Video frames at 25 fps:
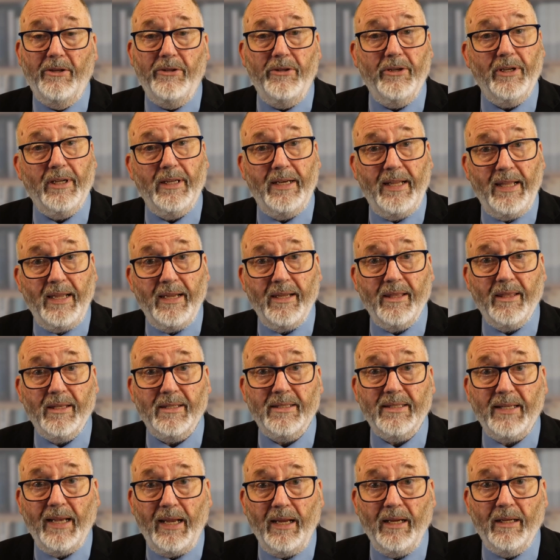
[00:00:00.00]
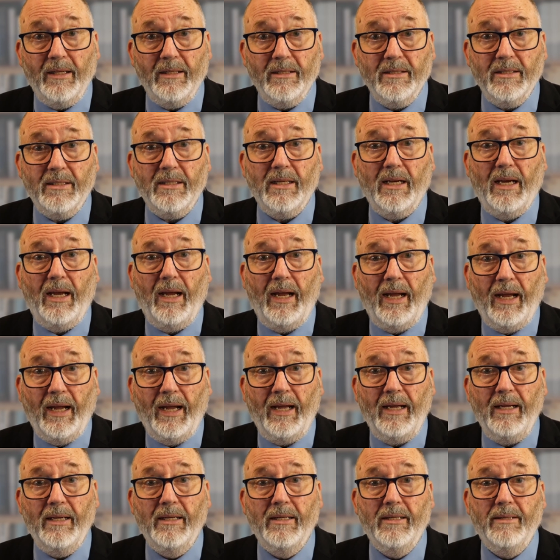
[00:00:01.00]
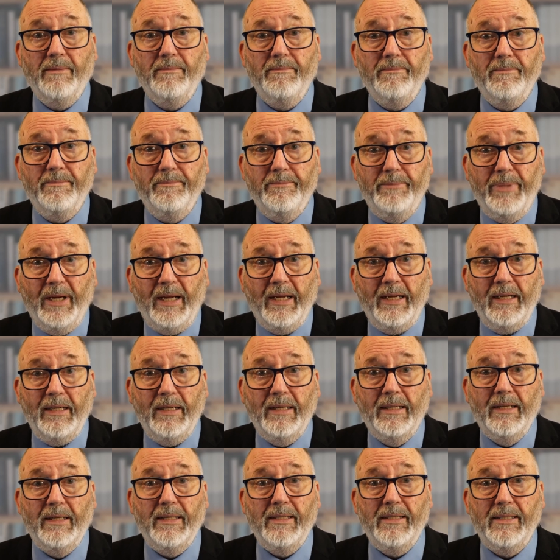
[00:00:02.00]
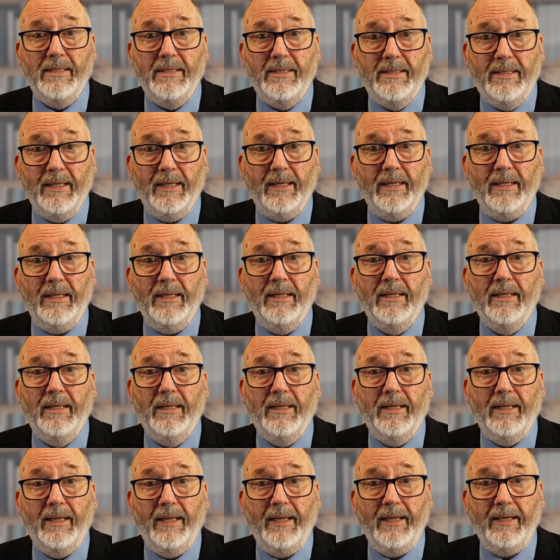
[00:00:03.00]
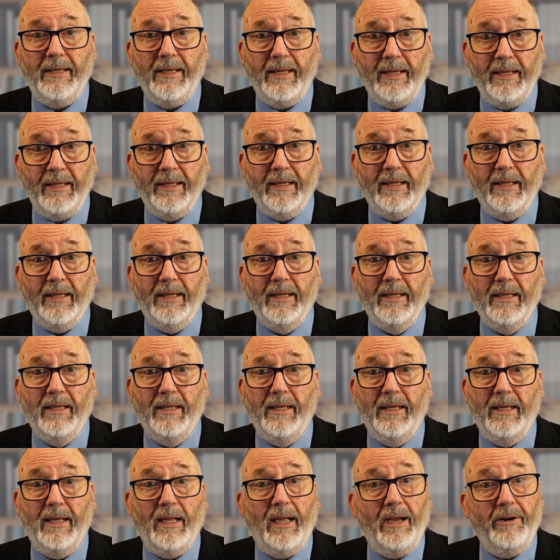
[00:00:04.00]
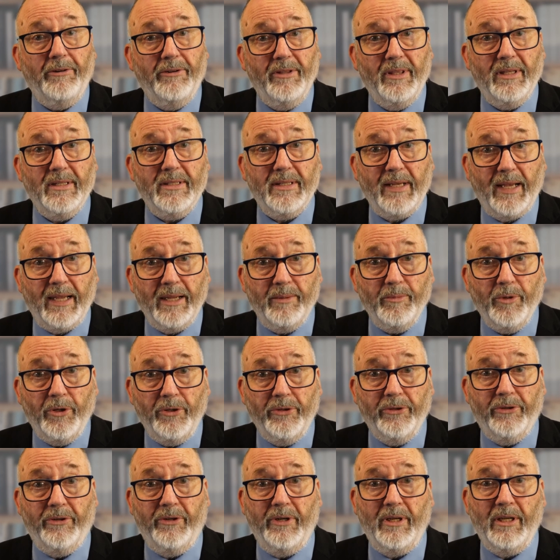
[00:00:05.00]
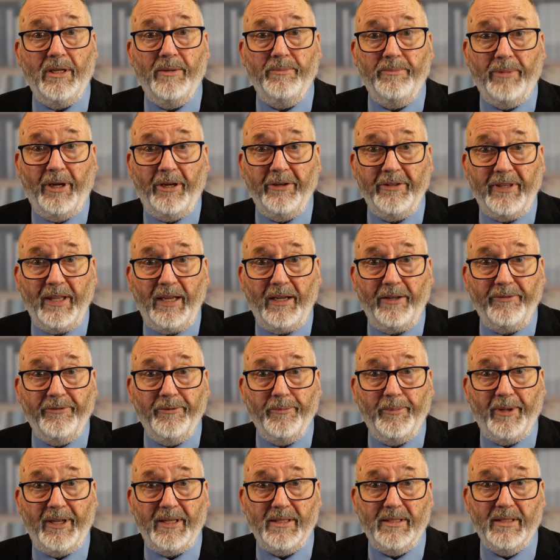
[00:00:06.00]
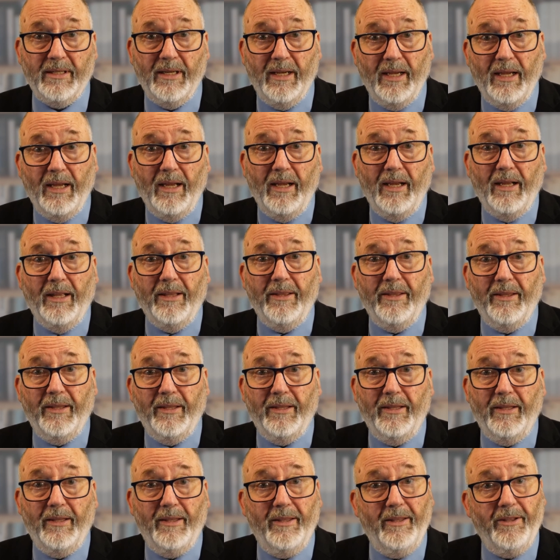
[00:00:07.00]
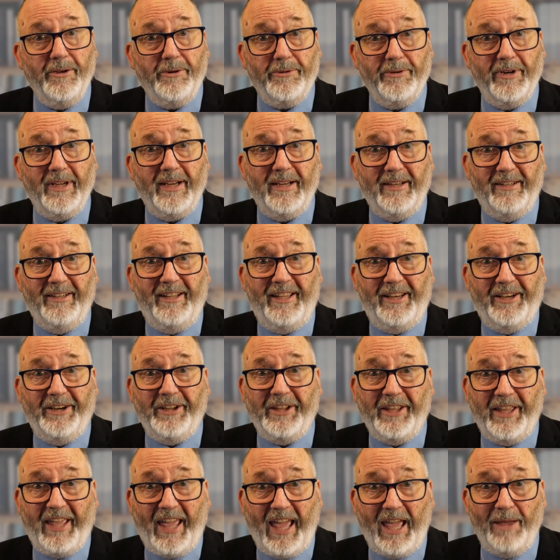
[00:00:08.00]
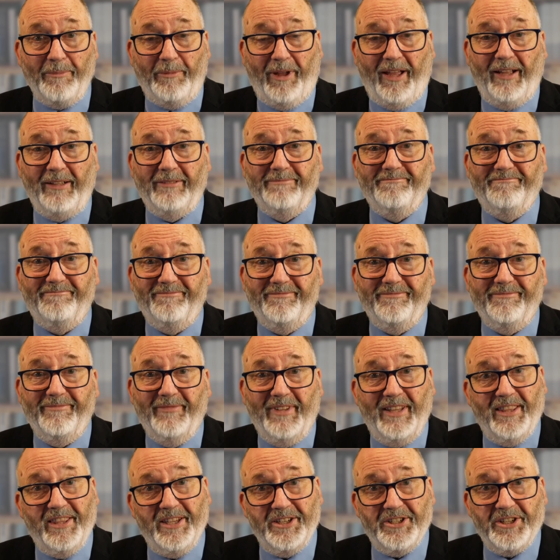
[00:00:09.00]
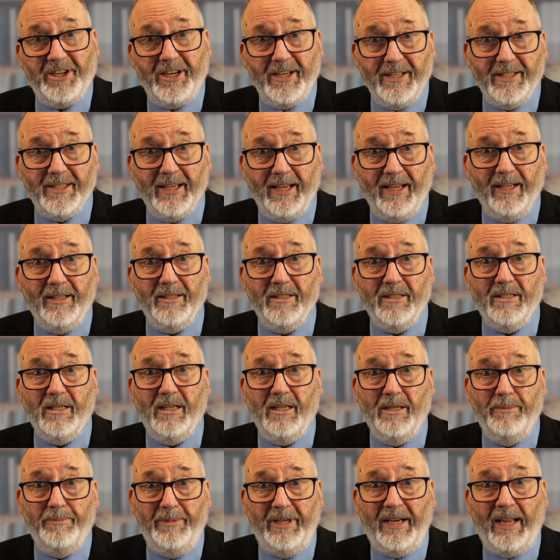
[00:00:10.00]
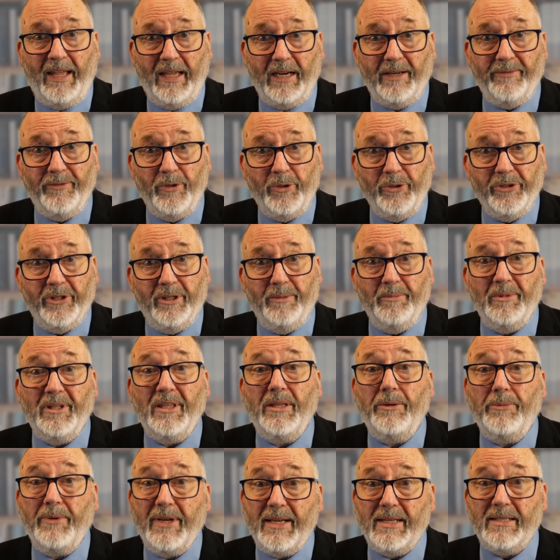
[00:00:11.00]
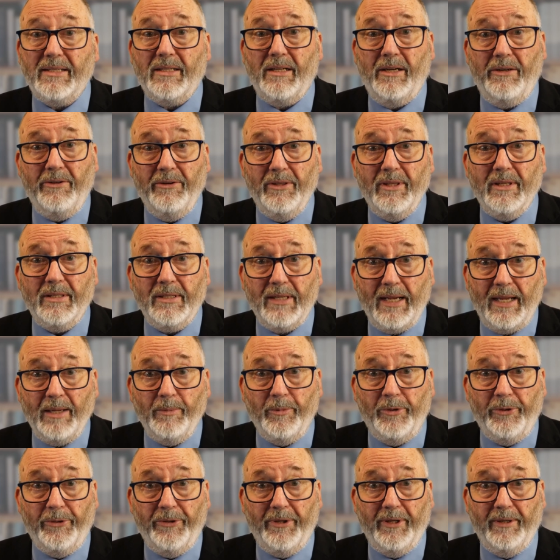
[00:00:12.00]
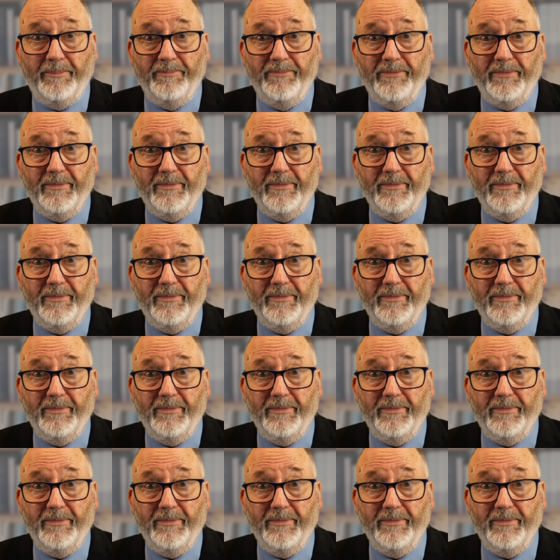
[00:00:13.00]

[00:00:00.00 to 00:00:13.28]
You can hear the sounds A, B, D, and E are in the same order in both alphabets. The Greek letter gamma, the G sound's a bit out of order, but the rest are in the same order.